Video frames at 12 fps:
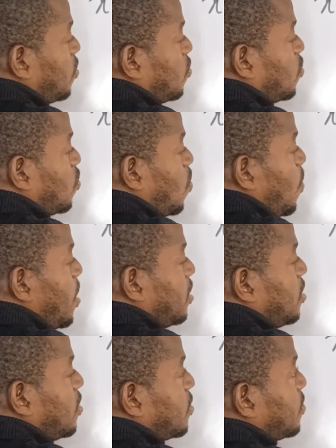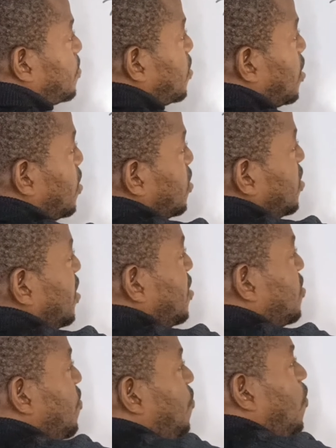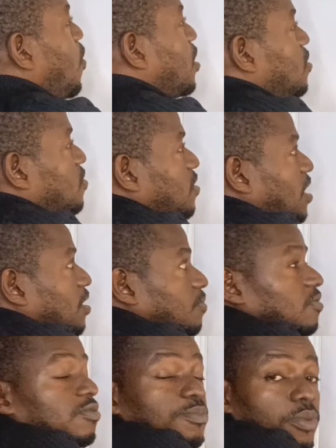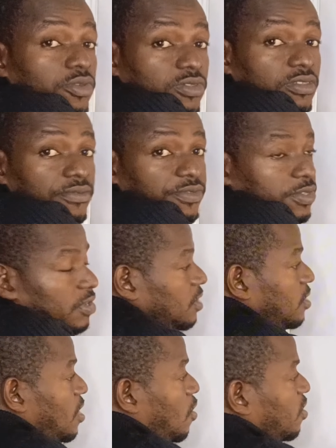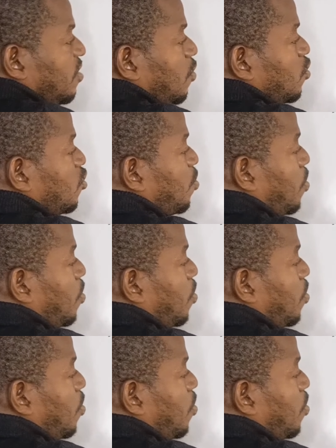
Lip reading: squared. Negative 4x times positive 3, that will give us